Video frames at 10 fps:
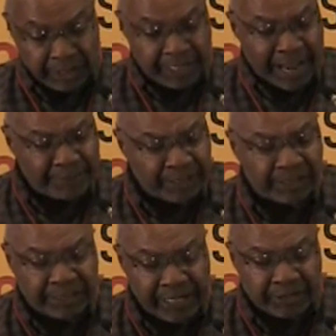The
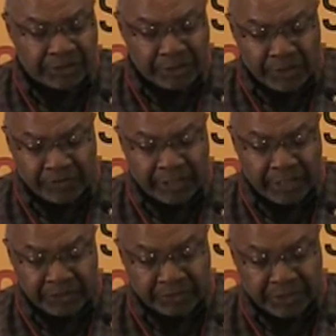capitalist state serves the
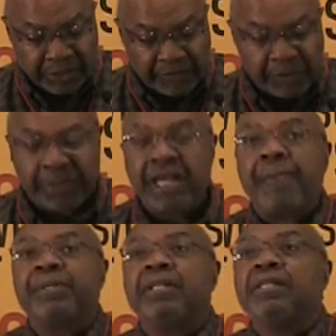interests of the
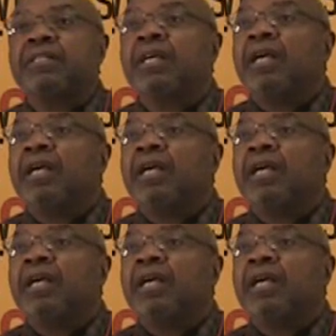monopolies